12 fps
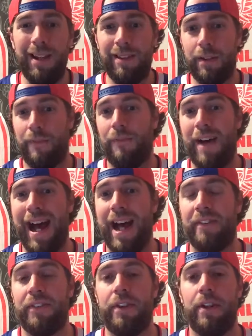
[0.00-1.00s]
They're
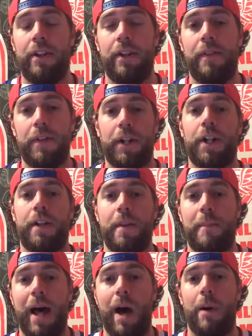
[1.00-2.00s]
fast. They're good on the
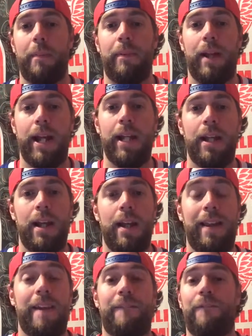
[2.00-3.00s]
power play.
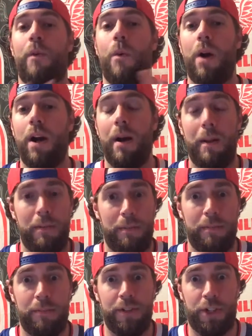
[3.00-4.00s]
They have 4
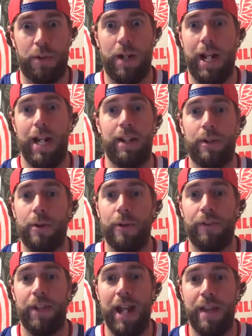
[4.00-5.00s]
shorthanded
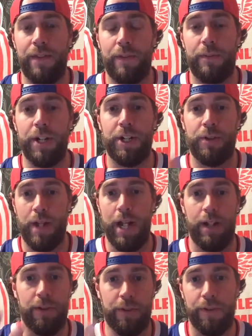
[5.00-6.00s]
goals. They had 3
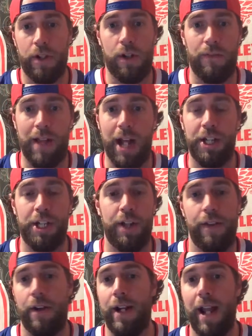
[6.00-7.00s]
shorthanded goals all of last year.
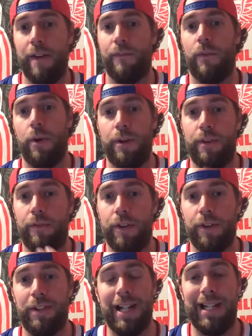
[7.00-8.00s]
They already have 4 in the
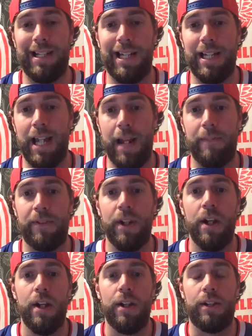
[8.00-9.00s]
first 19 games.
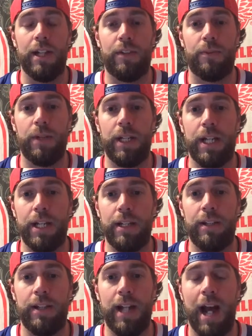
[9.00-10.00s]
So that's really good to
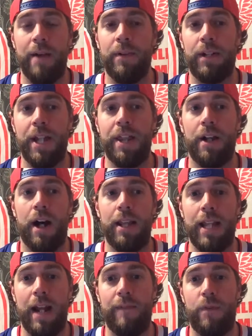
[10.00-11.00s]
see. I really thought
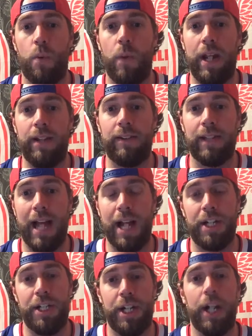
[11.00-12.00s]
that if the Wings
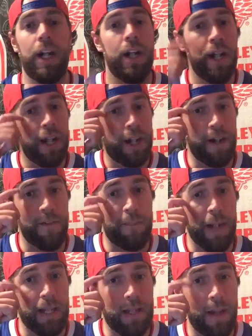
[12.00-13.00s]
last year could have
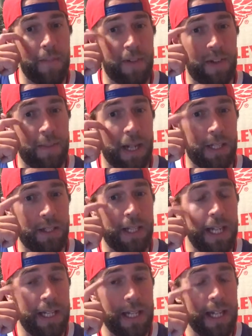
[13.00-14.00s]
picked up their
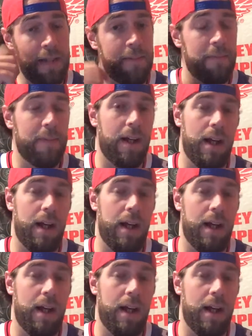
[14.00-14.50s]
specialty team